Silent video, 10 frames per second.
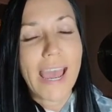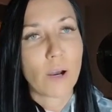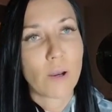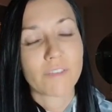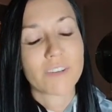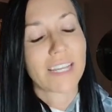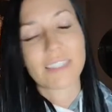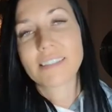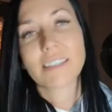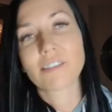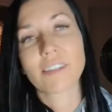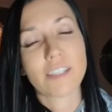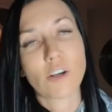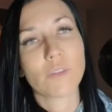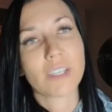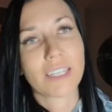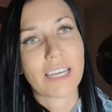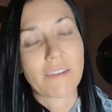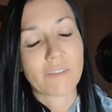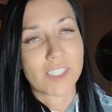However, that is literally the only thing
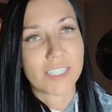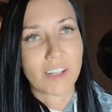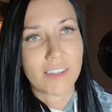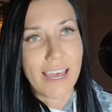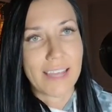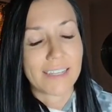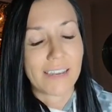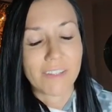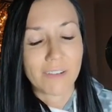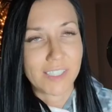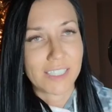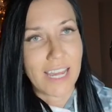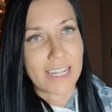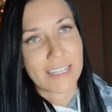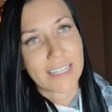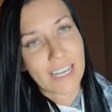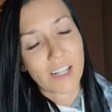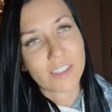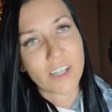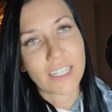I've ever seen on that. I've never seen anything
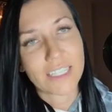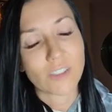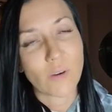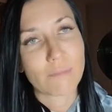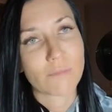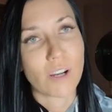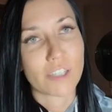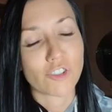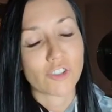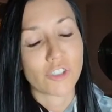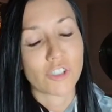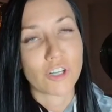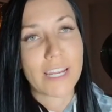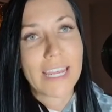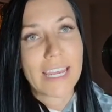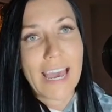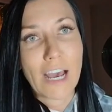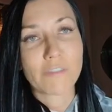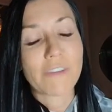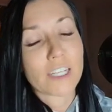else on it, so I'm not sure
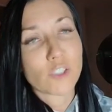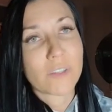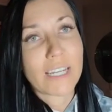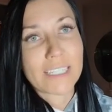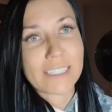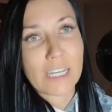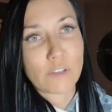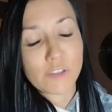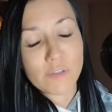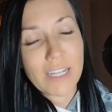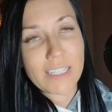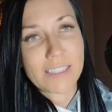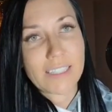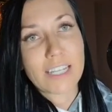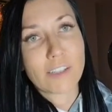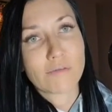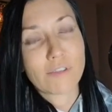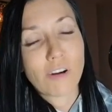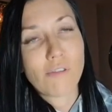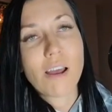how factual that is, how true that is. I don't
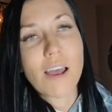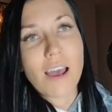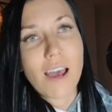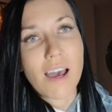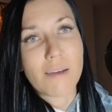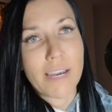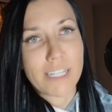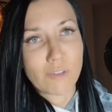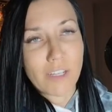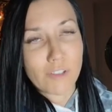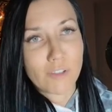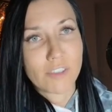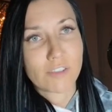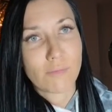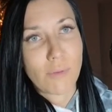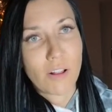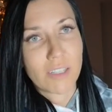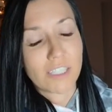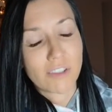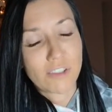know. I don't have a crystal ball
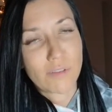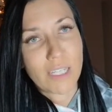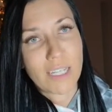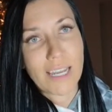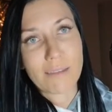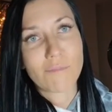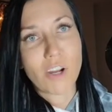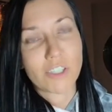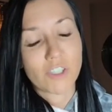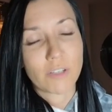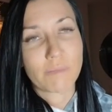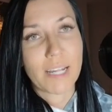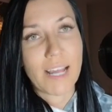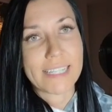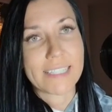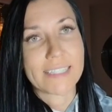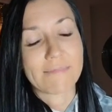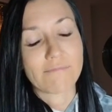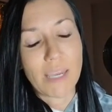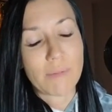into it, and I'm not sure, but
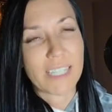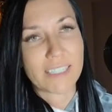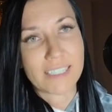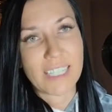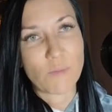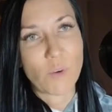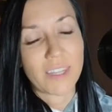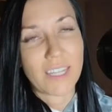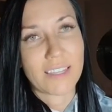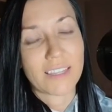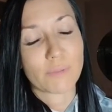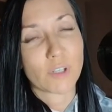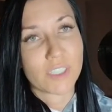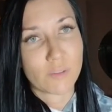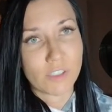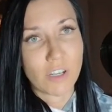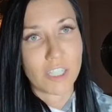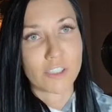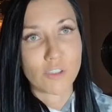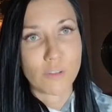maybe that's the same one that the person that was
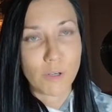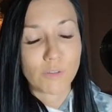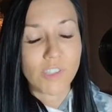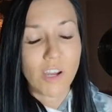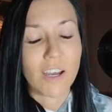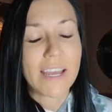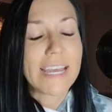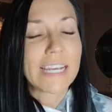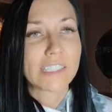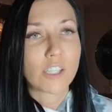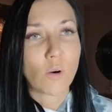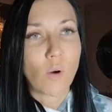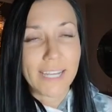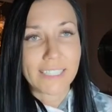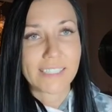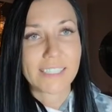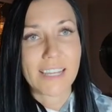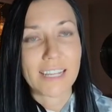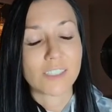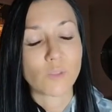talking to you about saw. So I did see
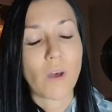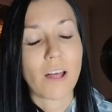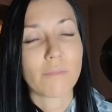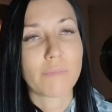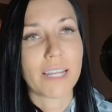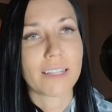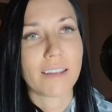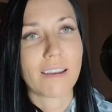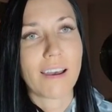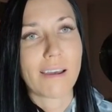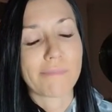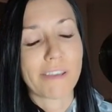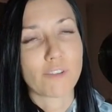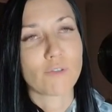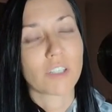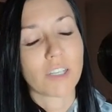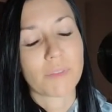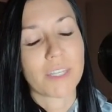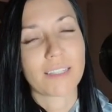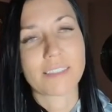that as well, but if you look
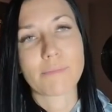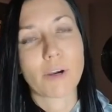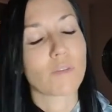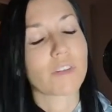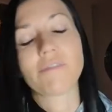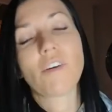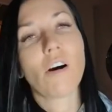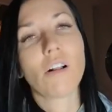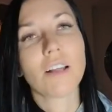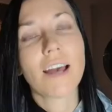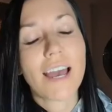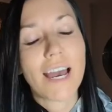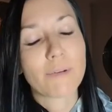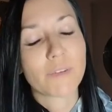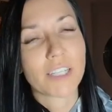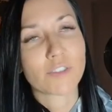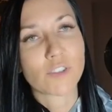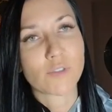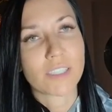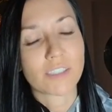up things about the fall, about the
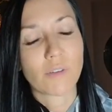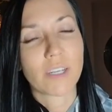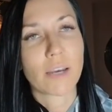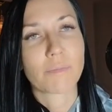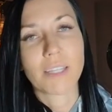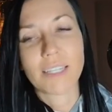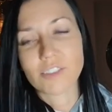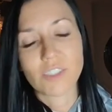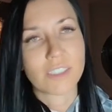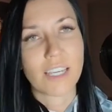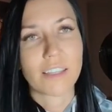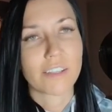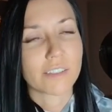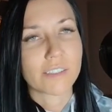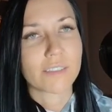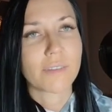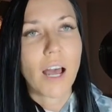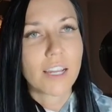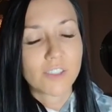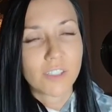interest rates going up, and let's just say there's
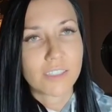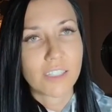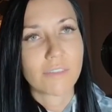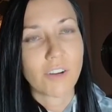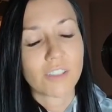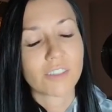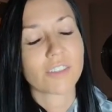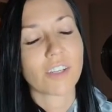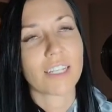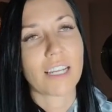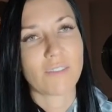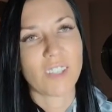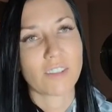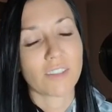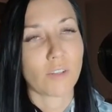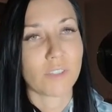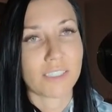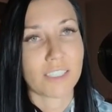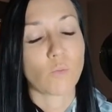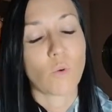hundreds of articles on it, I've literally only
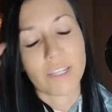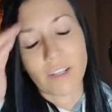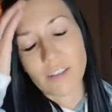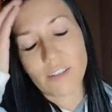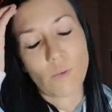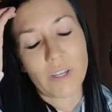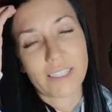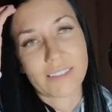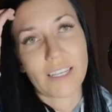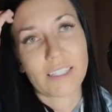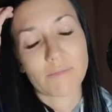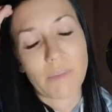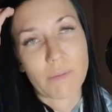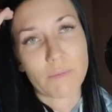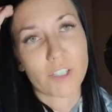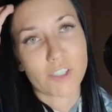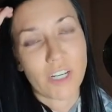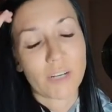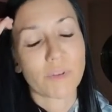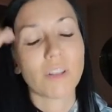seen one on the one that says maybe March
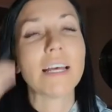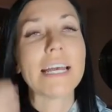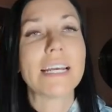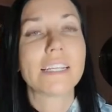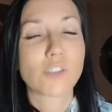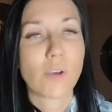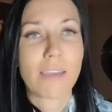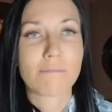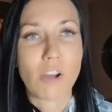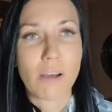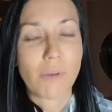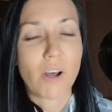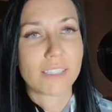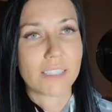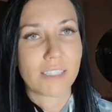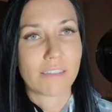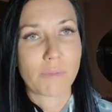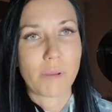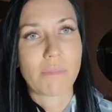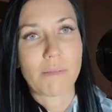or April, so I am not positive,
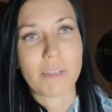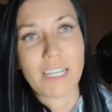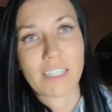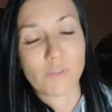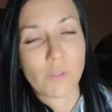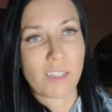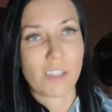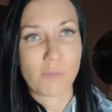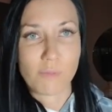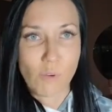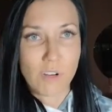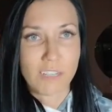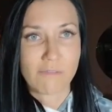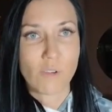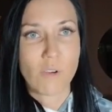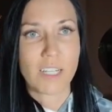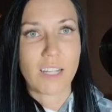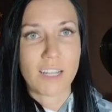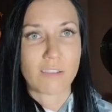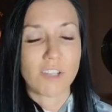but maybe next week there'll be more info on
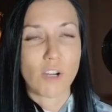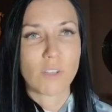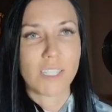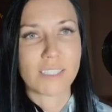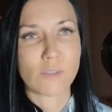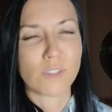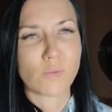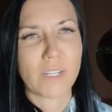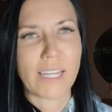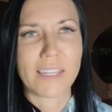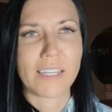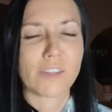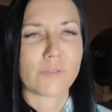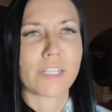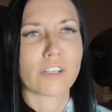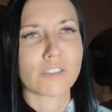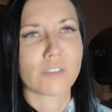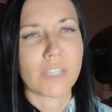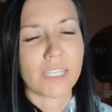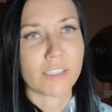it. I don't know, because it was one, I think, 3 or
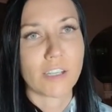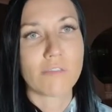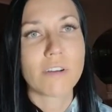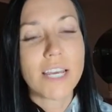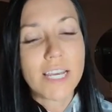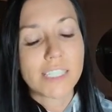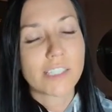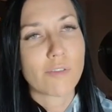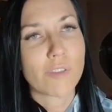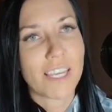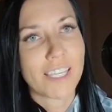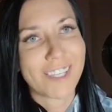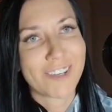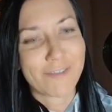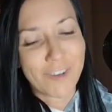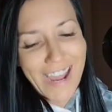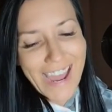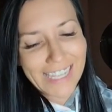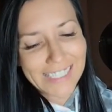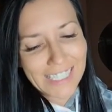so days ago. So thank you for
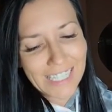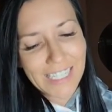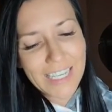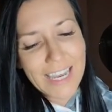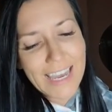asking.